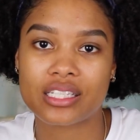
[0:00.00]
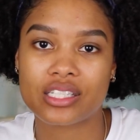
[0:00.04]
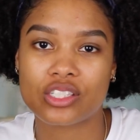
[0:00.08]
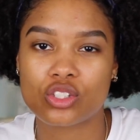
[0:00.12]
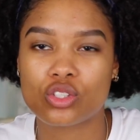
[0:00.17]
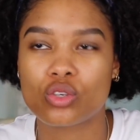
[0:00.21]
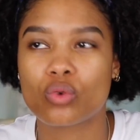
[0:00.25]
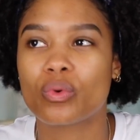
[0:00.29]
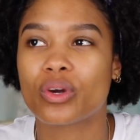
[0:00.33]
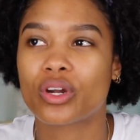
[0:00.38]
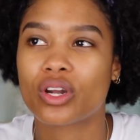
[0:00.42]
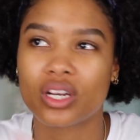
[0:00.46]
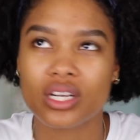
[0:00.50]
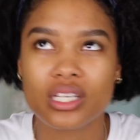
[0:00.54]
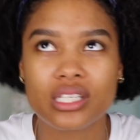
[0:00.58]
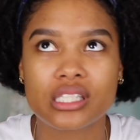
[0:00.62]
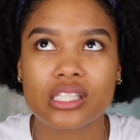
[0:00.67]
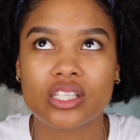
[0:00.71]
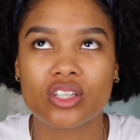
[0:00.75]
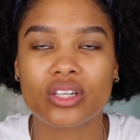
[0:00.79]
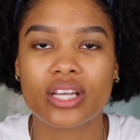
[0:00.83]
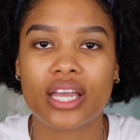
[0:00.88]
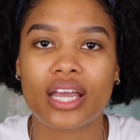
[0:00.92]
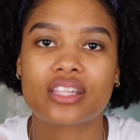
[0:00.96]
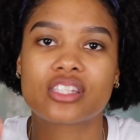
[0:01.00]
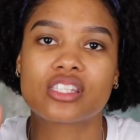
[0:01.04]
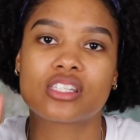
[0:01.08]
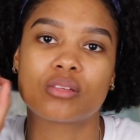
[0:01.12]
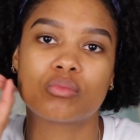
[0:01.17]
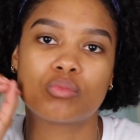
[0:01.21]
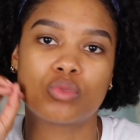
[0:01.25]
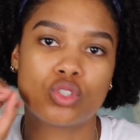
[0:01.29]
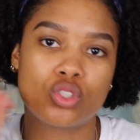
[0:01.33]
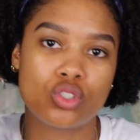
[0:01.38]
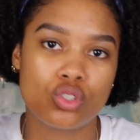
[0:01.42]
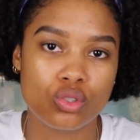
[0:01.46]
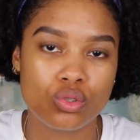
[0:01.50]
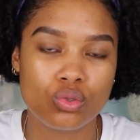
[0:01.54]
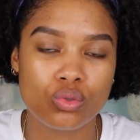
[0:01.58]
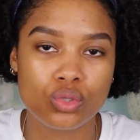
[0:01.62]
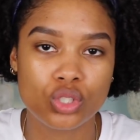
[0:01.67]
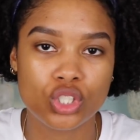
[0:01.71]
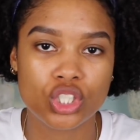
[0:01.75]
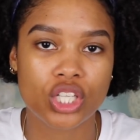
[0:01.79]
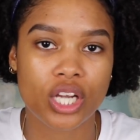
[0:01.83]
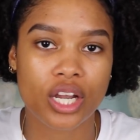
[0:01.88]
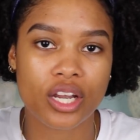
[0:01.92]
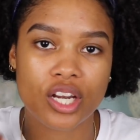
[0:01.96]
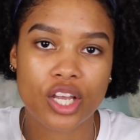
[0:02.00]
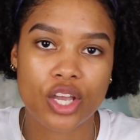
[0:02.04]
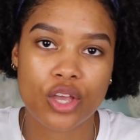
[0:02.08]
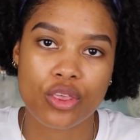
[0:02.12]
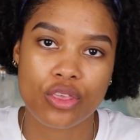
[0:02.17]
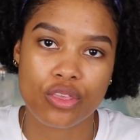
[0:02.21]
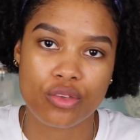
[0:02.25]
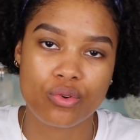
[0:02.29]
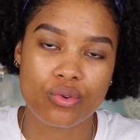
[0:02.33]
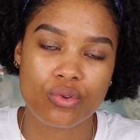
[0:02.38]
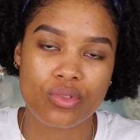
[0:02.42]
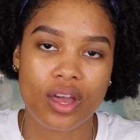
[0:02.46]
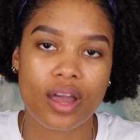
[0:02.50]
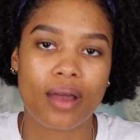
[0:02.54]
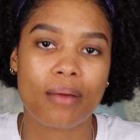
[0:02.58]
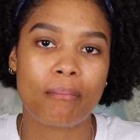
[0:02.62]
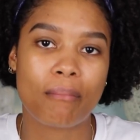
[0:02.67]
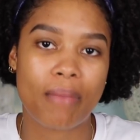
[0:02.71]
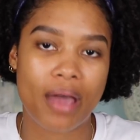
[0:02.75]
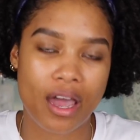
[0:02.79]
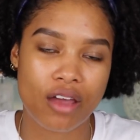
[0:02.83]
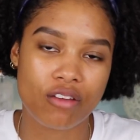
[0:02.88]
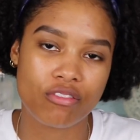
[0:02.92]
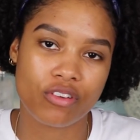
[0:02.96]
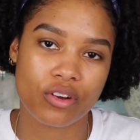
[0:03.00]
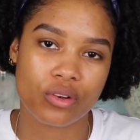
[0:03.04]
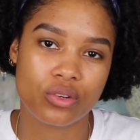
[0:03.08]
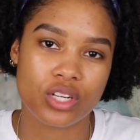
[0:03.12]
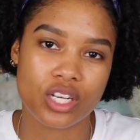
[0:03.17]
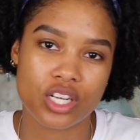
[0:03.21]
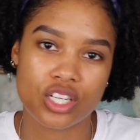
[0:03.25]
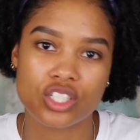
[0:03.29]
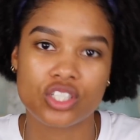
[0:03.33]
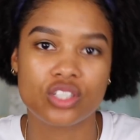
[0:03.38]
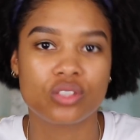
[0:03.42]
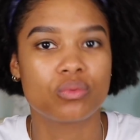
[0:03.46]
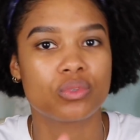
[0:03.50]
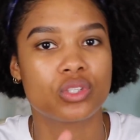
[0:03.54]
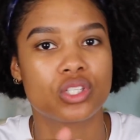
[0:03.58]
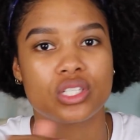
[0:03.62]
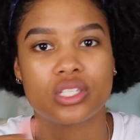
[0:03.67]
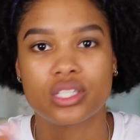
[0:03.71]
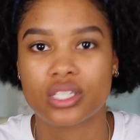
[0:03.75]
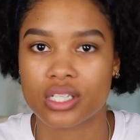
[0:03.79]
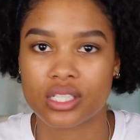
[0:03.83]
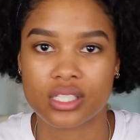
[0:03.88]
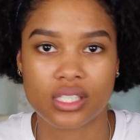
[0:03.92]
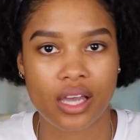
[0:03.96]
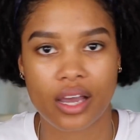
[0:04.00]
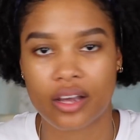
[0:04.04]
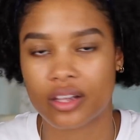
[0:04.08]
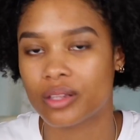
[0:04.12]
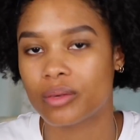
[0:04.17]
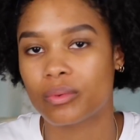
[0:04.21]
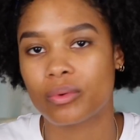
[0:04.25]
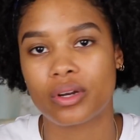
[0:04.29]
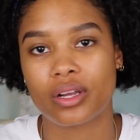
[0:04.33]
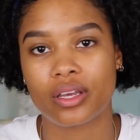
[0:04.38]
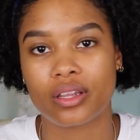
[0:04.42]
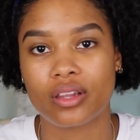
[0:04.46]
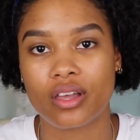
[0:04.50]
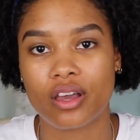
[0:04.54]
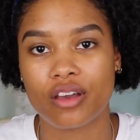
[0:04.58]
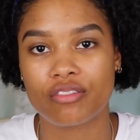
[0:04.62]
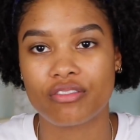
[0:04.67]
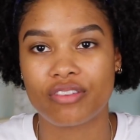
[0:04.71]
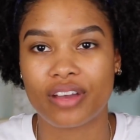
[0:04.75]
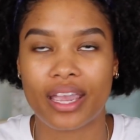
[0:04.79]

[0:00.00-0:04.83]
So we're gonna still get some dew shining through that matte foundation, which is exactly what I love.